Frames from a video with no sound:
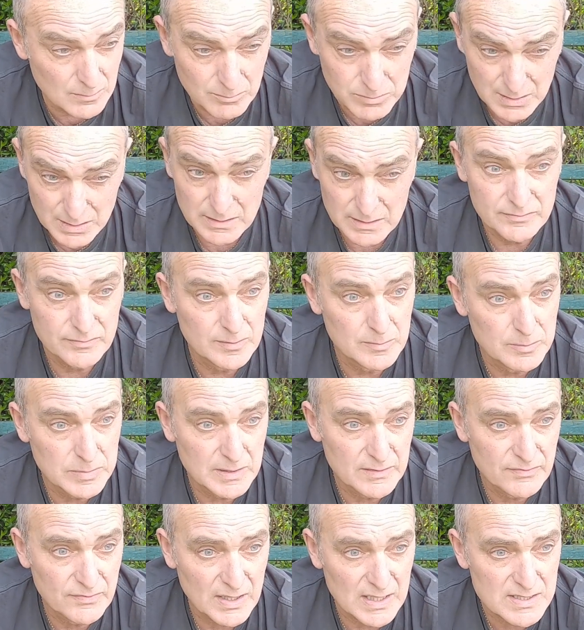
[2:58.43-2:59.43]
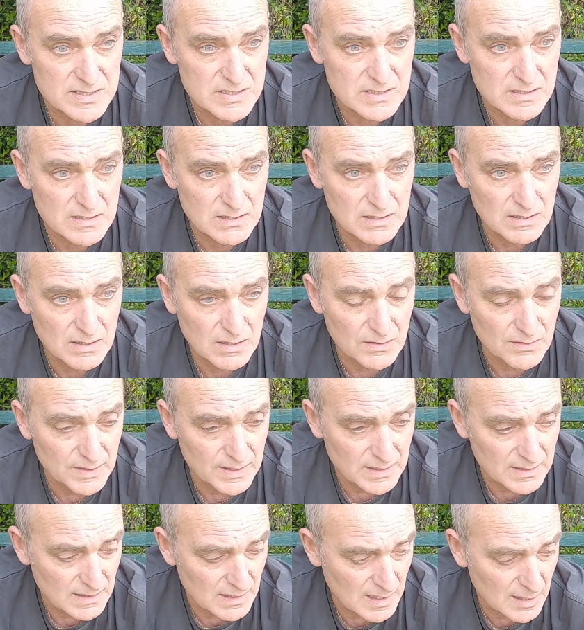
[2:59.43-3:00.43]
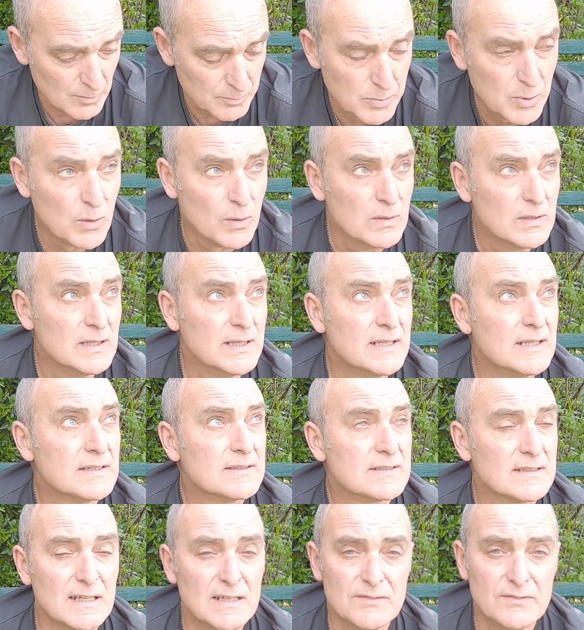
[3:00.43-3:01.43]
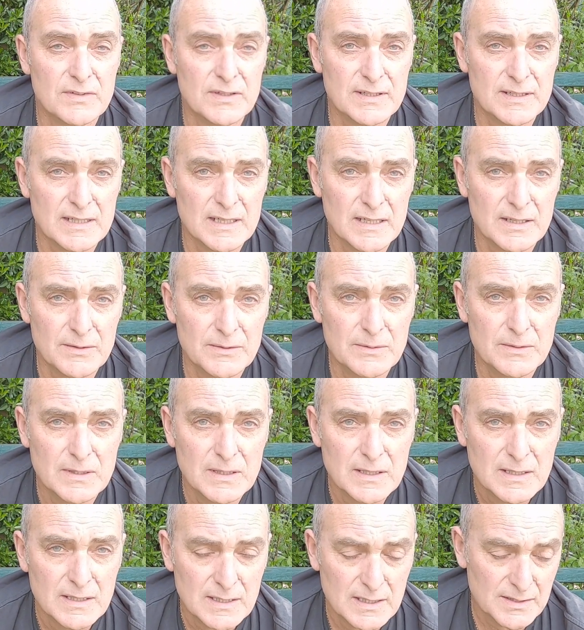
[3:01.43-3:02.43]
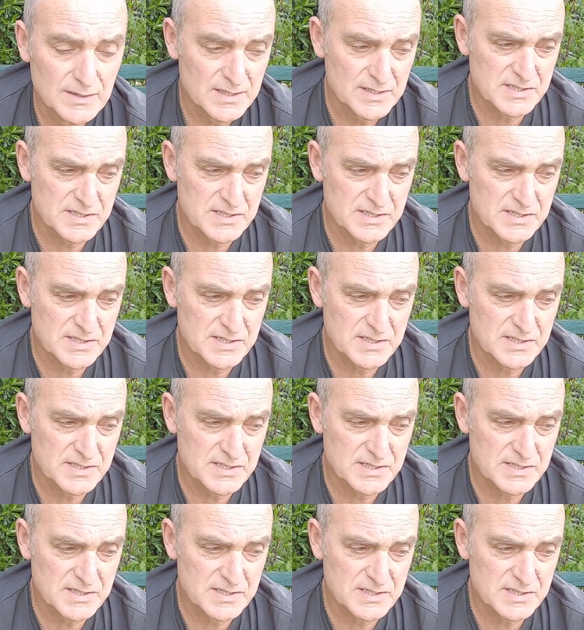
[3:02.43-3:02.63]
unbelievably fast on it. I'll put a link to that video in